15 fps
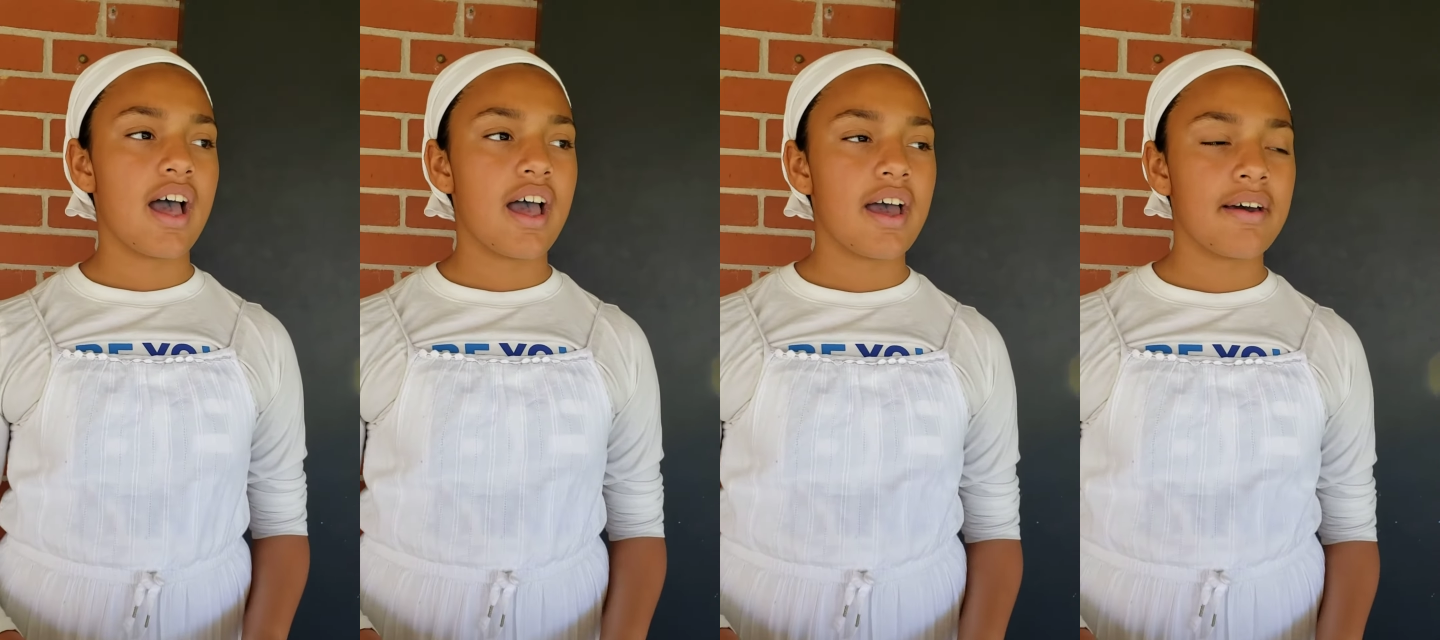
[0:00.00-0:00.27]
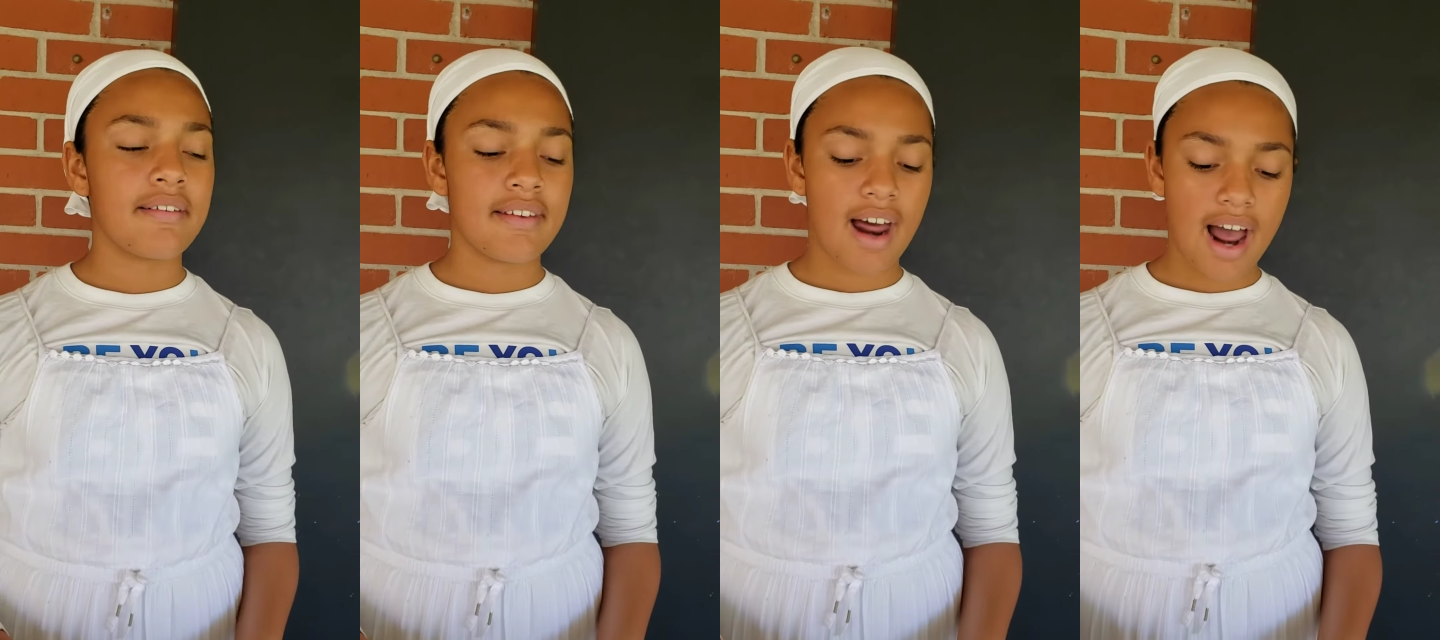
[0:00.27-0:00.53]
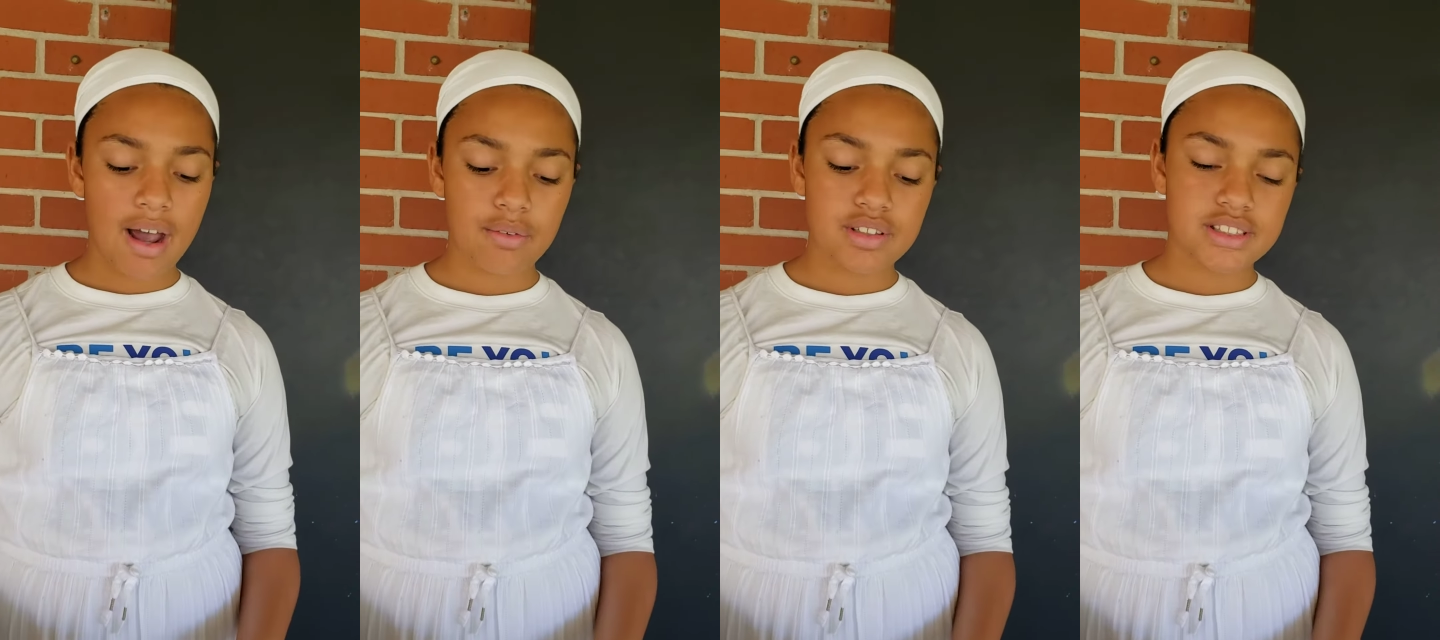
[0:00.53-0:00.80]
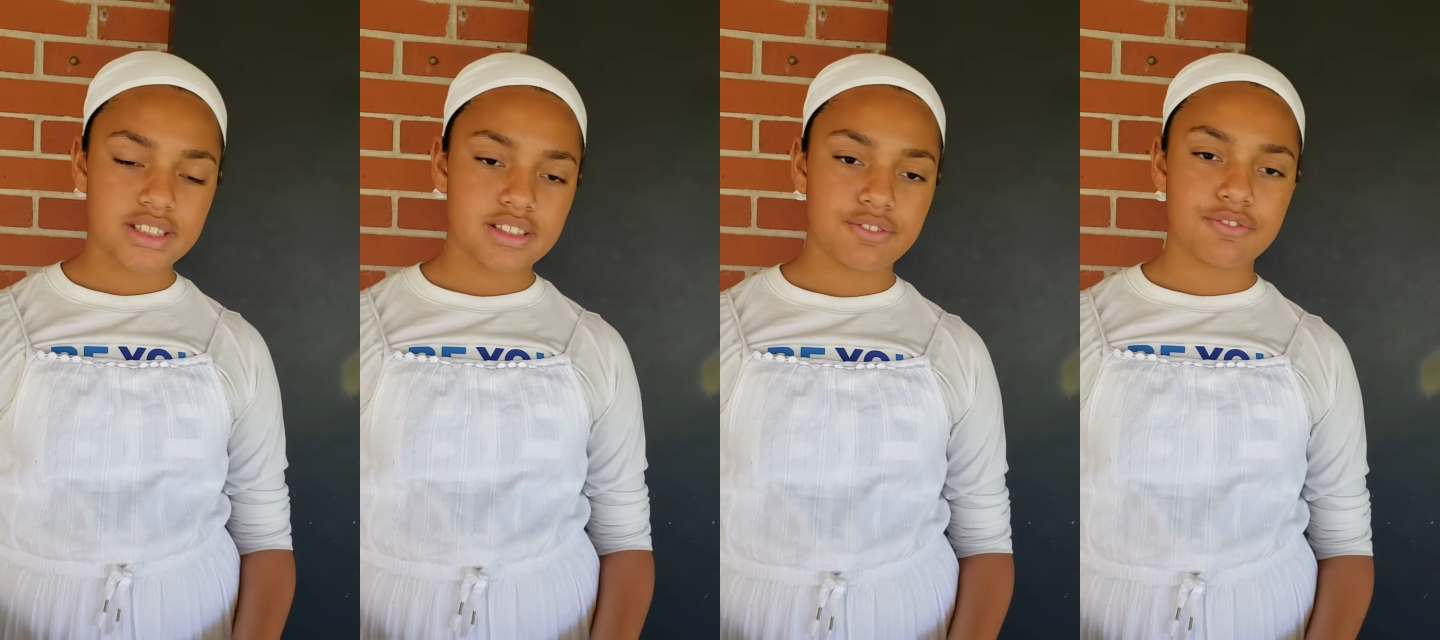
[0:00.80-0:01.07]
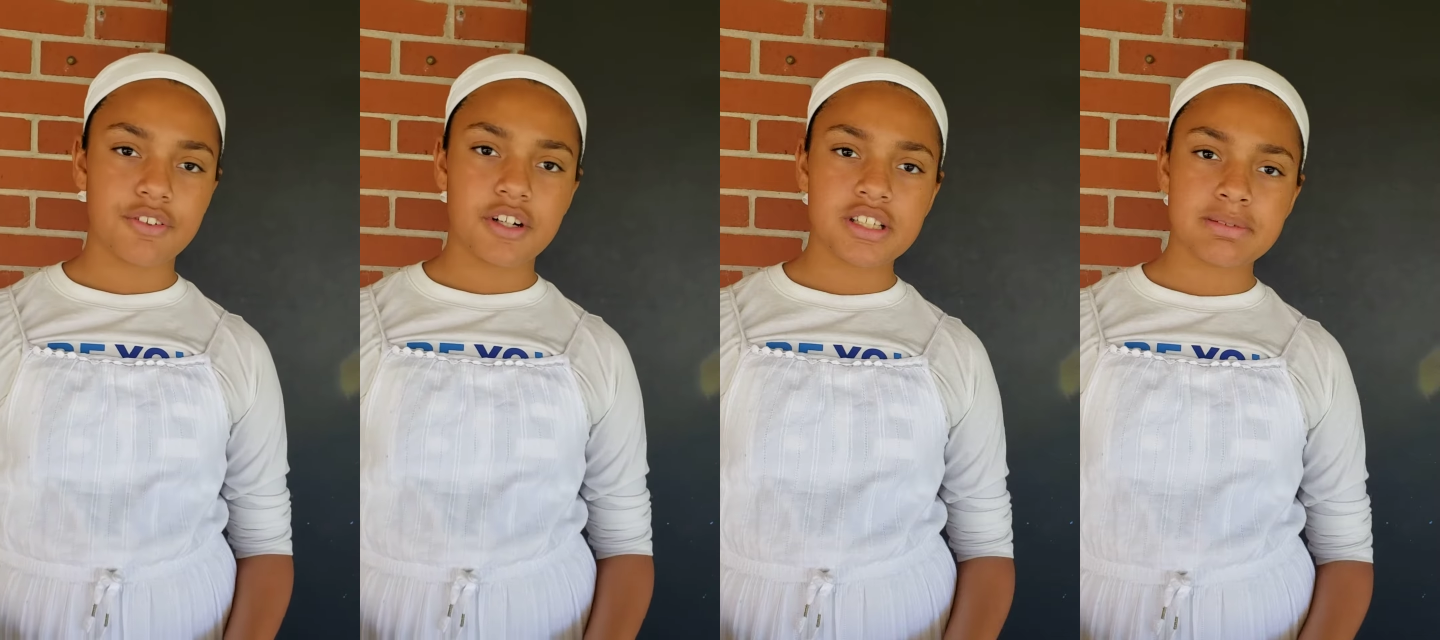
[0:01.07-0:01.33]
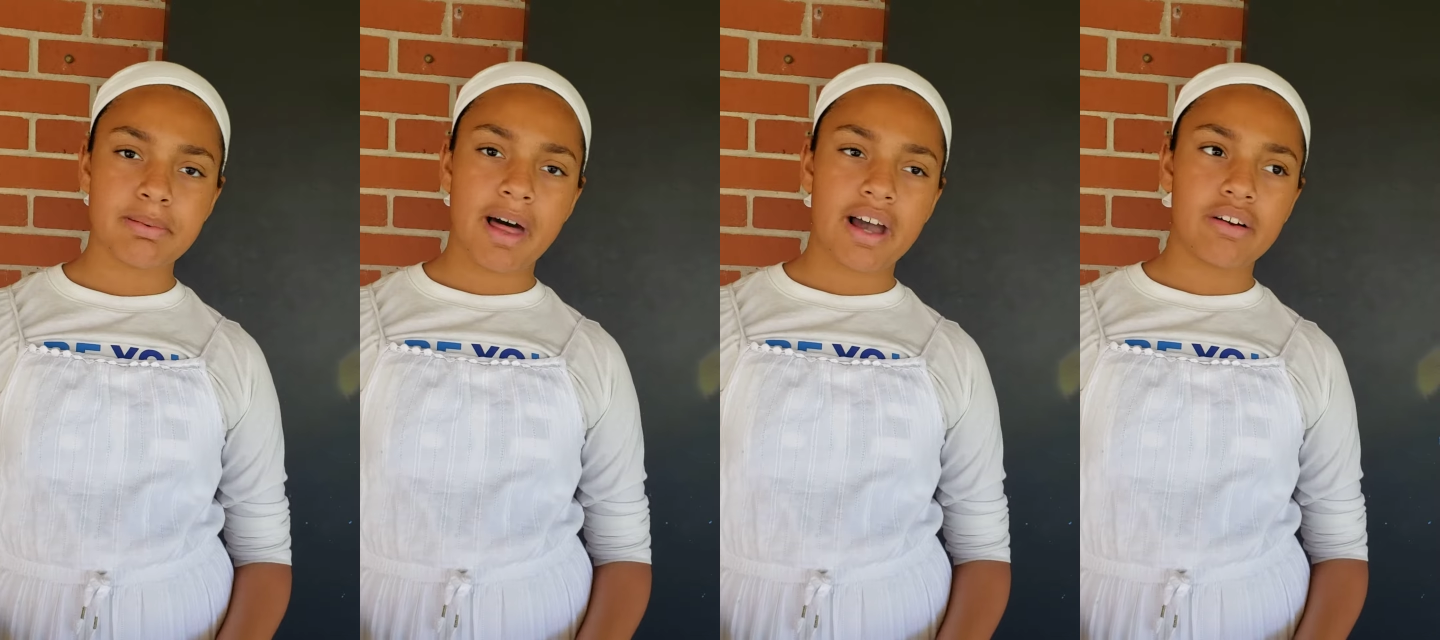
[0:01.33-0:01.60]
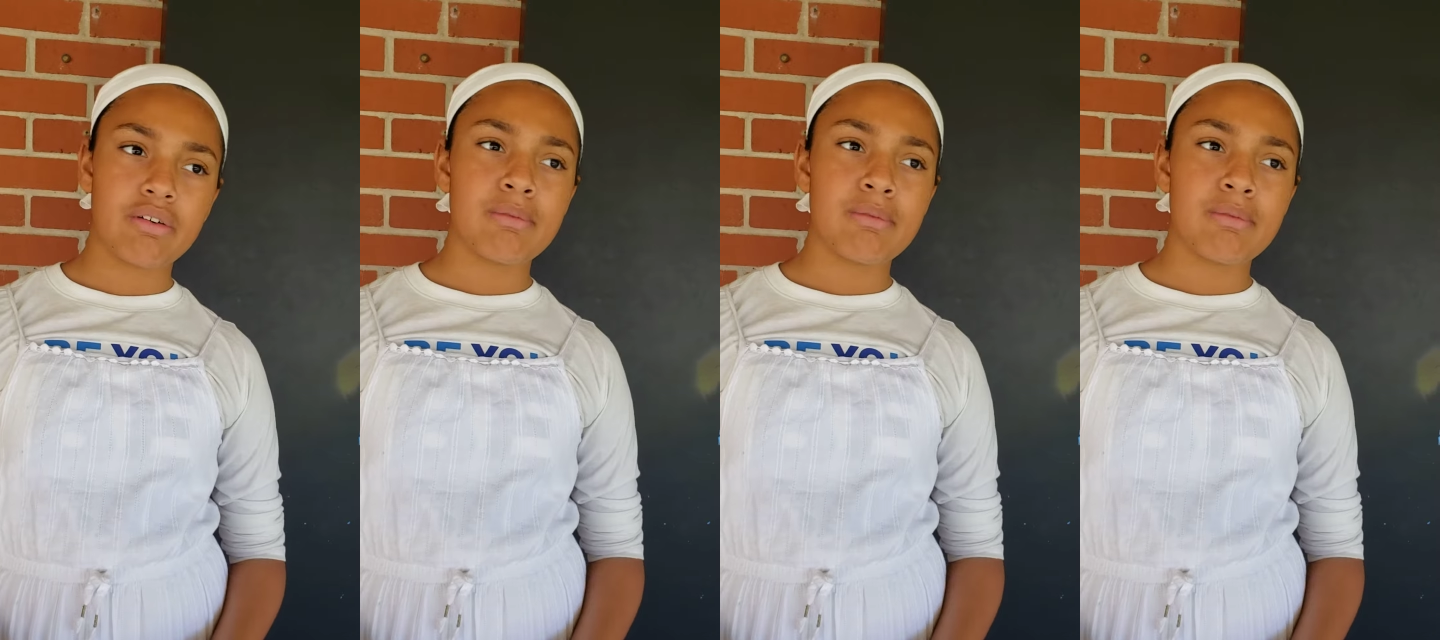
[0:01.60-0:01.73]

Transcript: And I was the first black